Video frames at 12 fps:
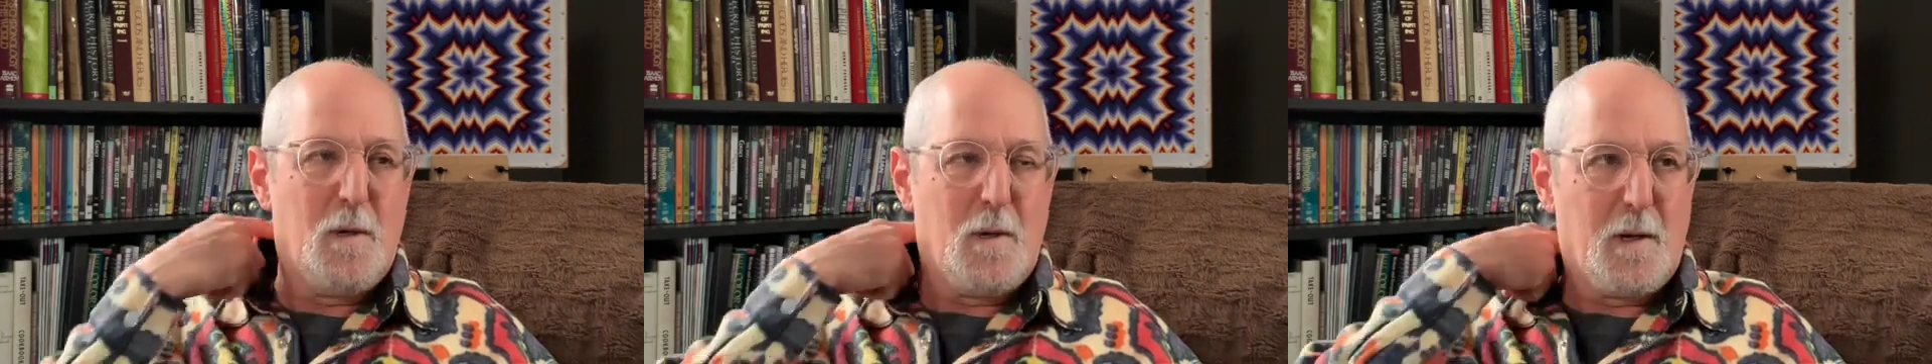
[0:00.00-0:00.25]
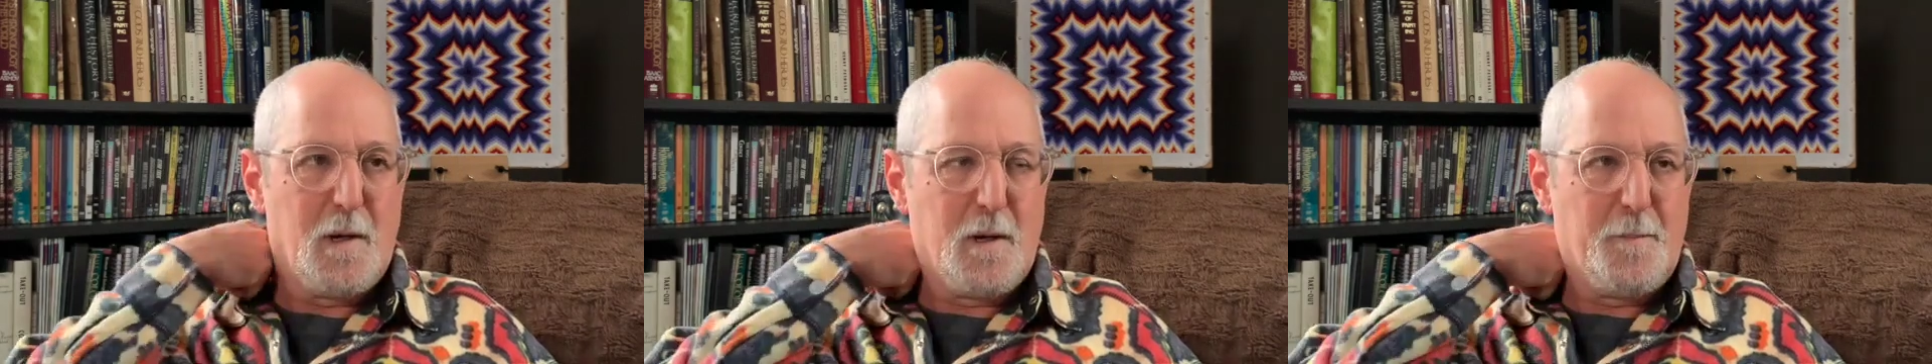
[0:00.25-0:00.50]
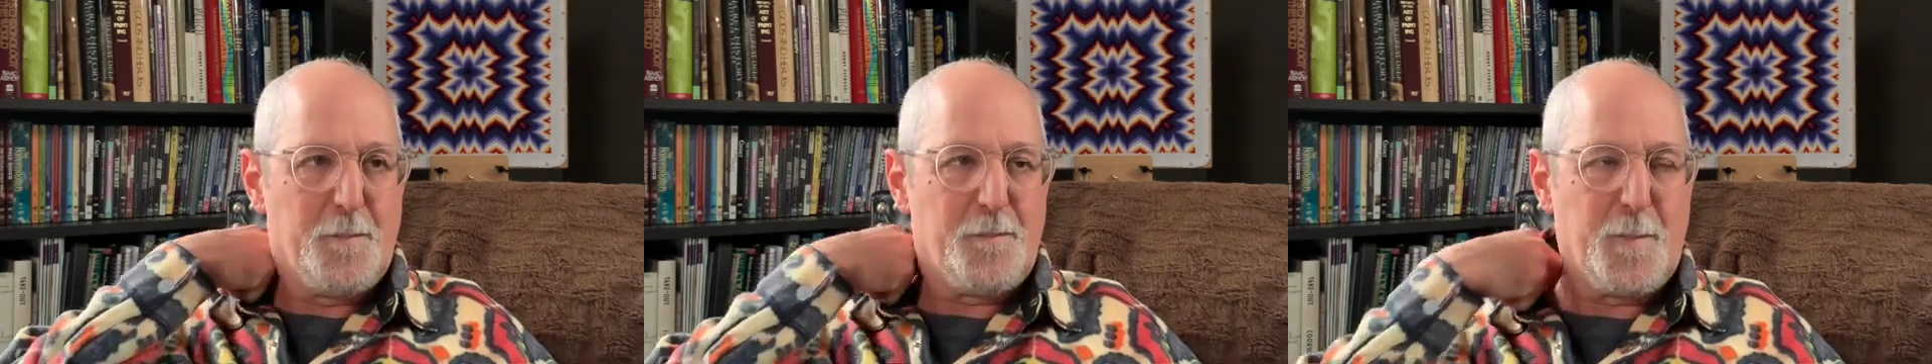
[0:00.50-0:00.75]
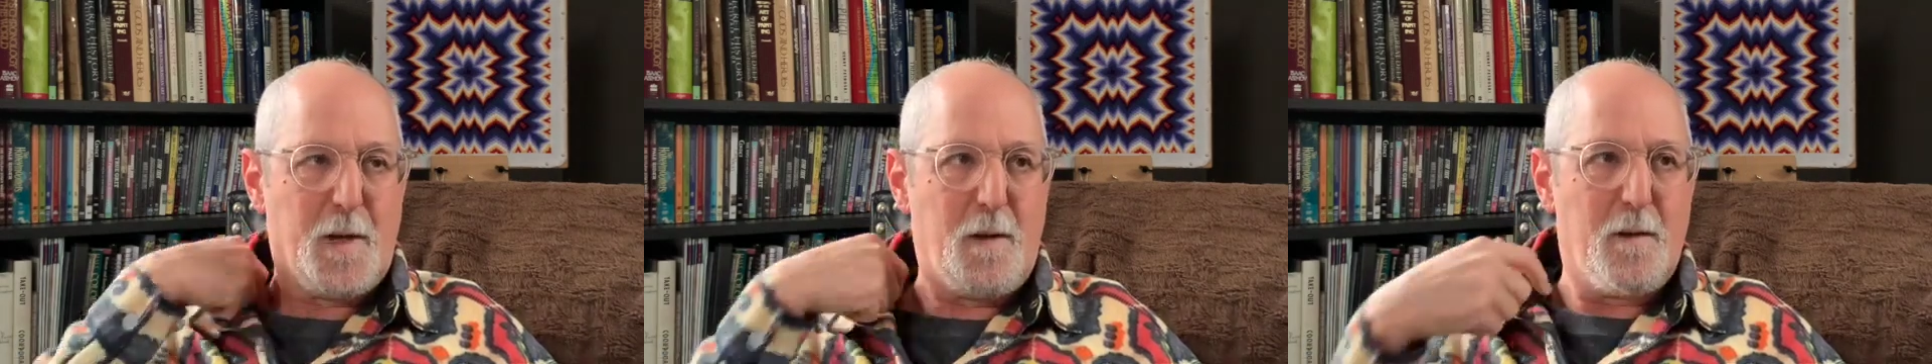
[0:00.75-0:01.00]

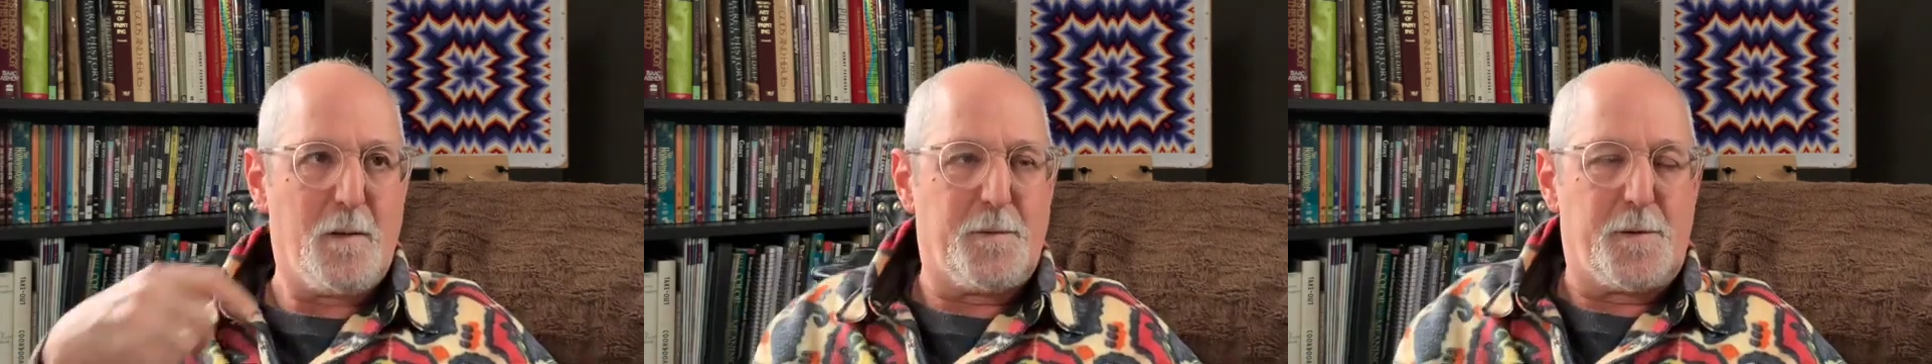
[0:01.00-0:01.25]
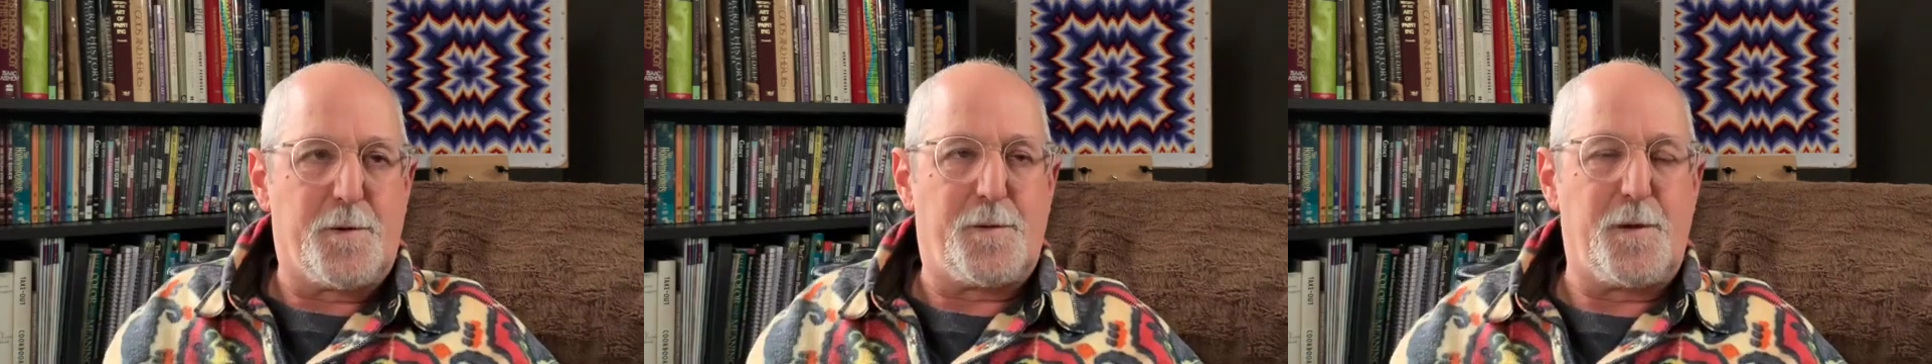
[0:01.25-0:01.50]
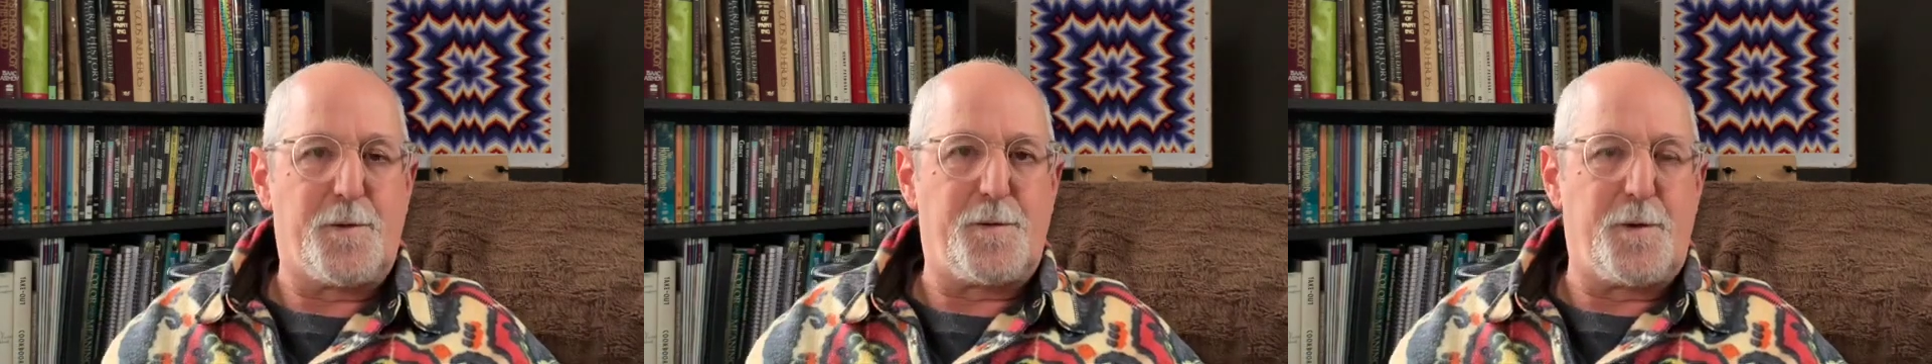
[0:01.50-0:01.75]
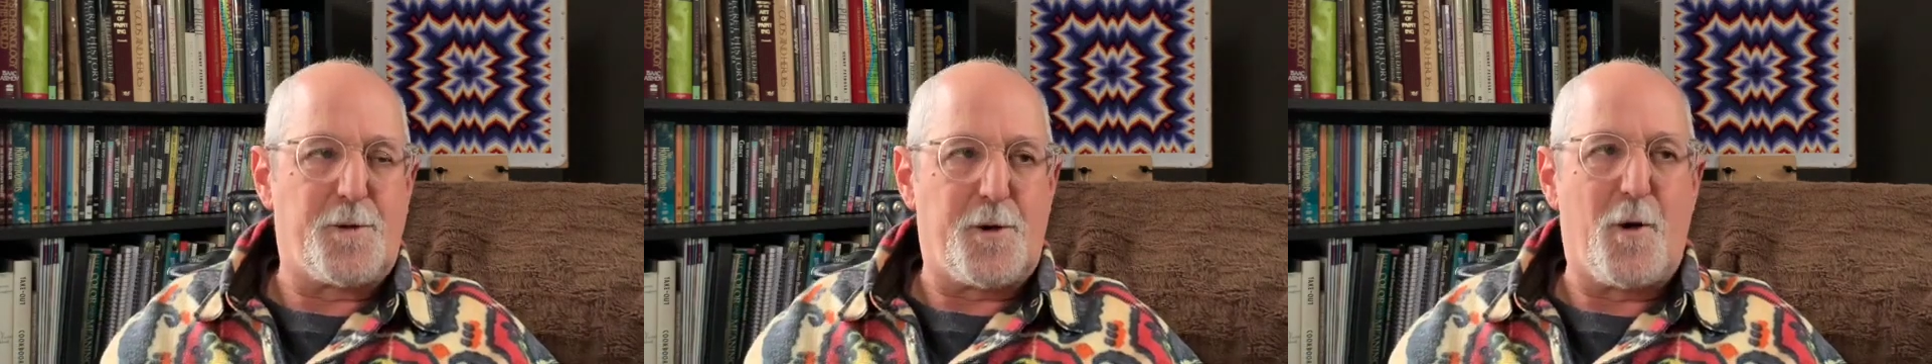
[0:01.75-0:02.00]

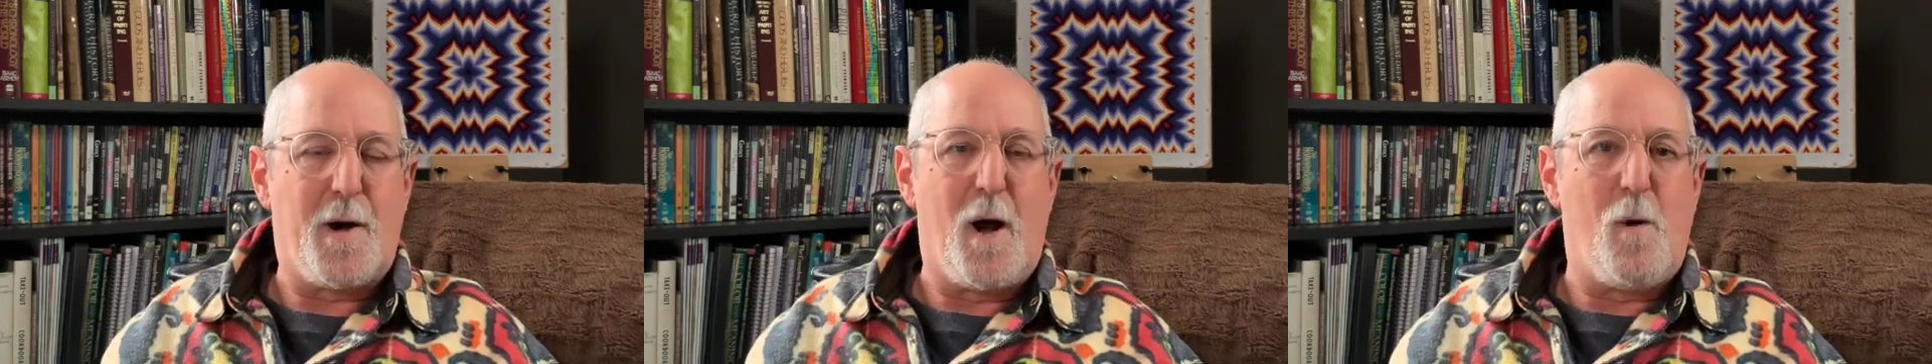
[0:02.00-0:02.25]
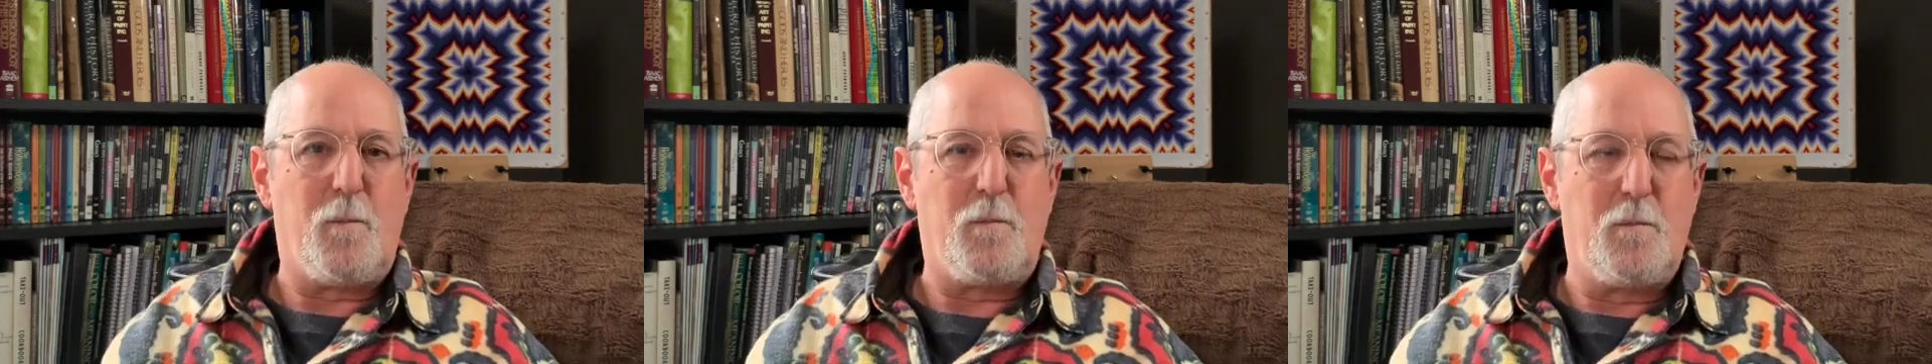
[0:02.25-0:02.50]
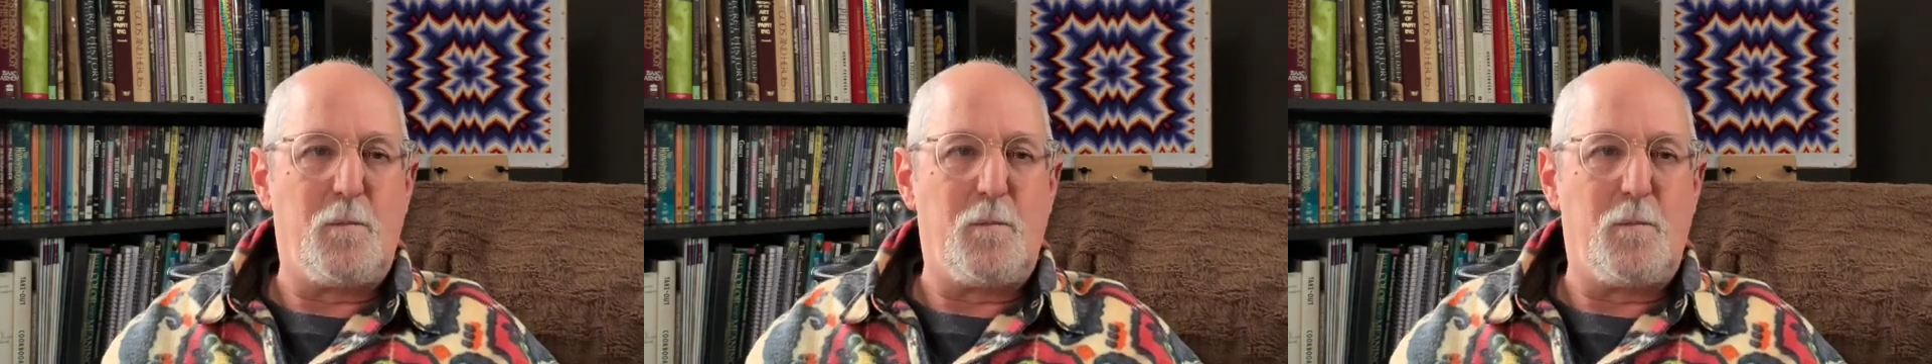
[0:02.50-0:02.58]
to turn out